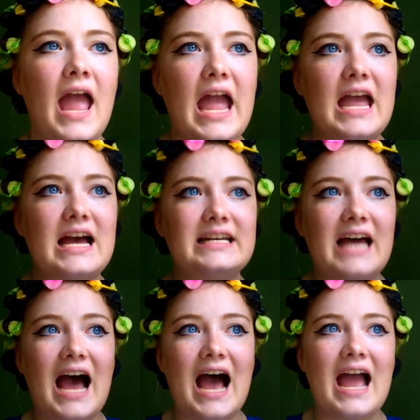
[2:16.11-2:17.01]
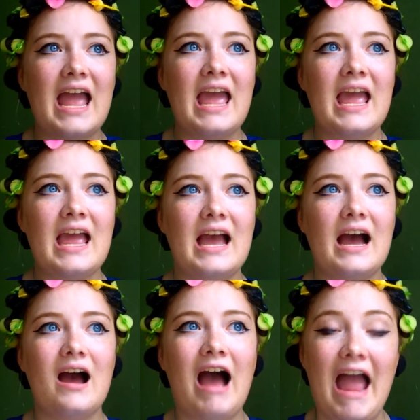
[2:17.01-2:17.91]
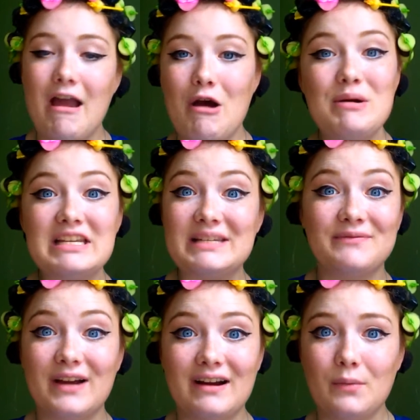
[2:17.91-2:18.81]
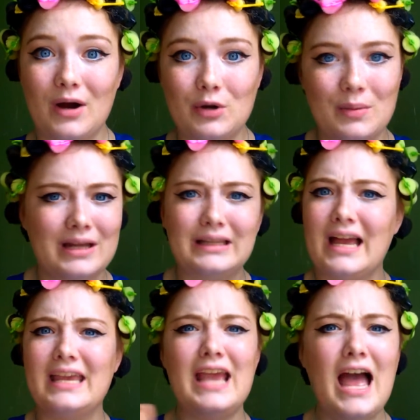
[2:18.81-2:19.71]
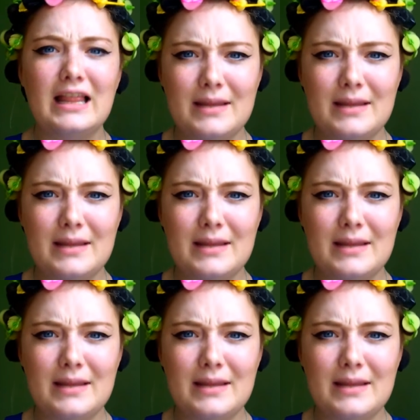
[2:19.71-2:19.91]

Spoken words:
And I always am very welcoming, like, yeah,